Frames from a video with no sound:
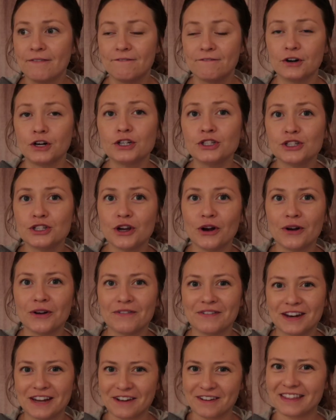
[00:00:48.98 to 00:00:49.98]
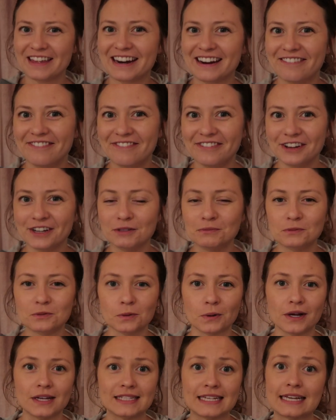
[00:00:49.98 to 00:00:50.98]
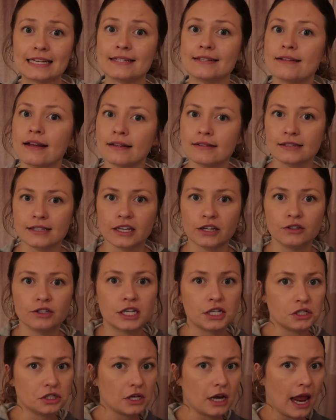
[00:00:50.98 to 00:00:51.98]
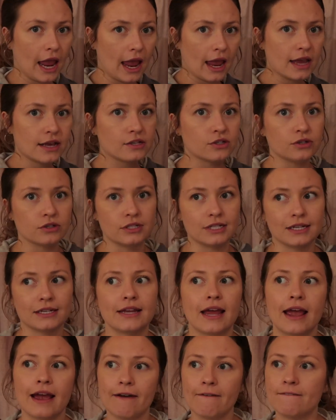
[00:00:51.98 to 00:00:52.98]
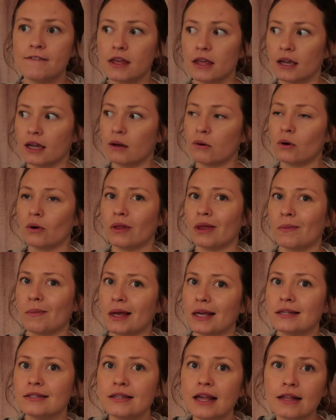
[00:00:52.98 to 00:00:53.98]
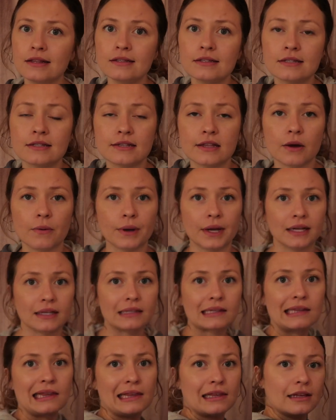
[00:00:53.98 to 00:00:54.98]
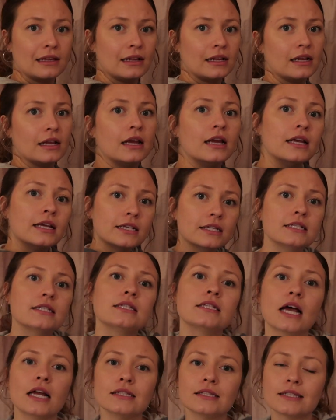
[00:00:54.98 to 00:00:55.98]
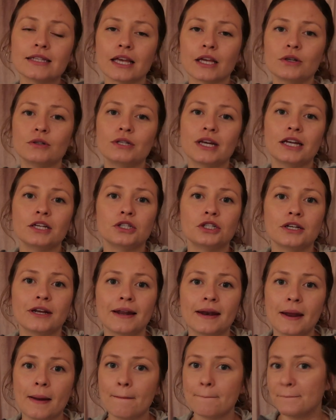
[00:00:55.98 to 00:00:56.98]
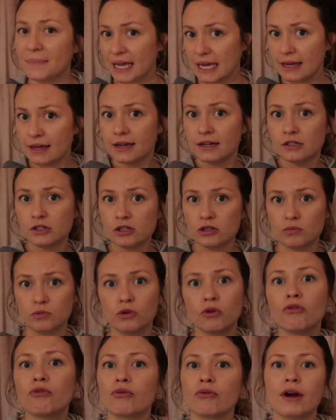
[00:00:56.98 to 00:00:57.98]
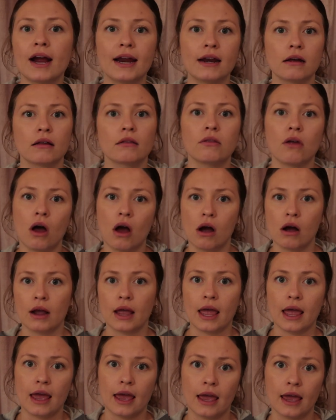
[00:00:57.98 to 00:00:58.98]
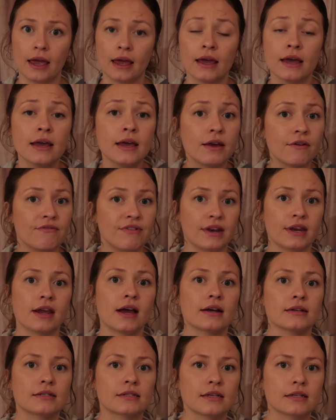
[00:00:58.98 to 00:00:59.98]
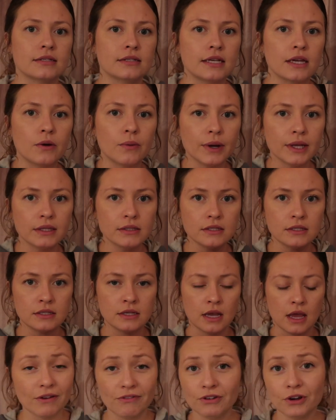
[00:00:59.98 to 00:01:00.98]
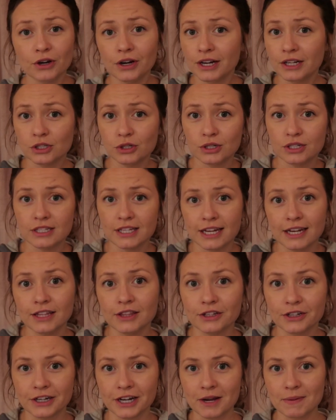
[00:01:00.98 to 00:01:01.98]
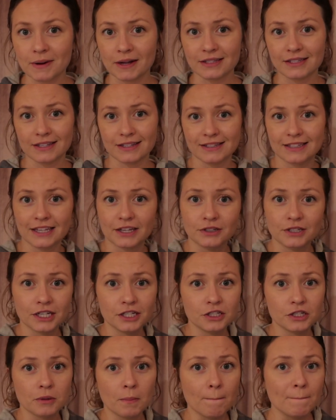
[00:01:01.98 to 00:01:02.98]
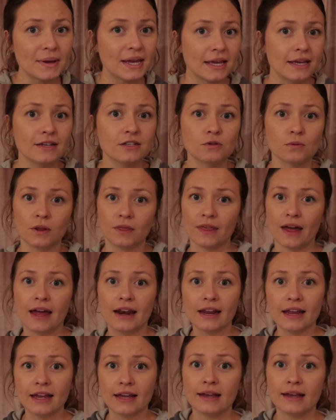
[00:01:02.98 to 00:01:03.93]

The first yoga video that I filmed was a sun salutation A. So today I feel like it would only make sense that we sun salutation B and just move right along a vinyasa sequence. If you're interested in learning about sun salutation B's, what that